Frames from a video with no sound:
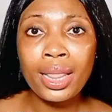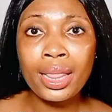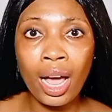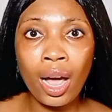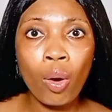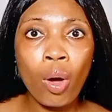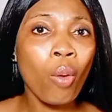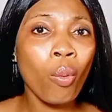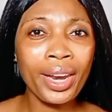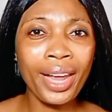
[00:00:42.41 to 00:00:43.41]
Now,
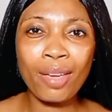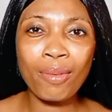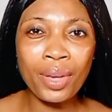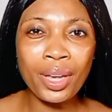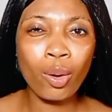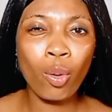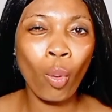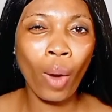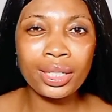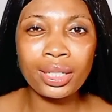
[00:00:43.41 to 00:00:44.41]
when I mean
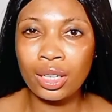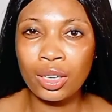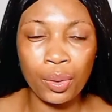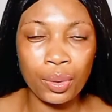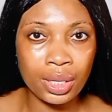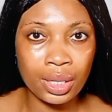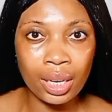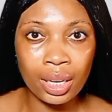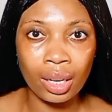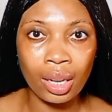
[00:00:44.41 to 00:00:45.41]
whitening your
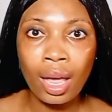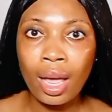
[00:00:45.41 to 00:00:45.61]
skin,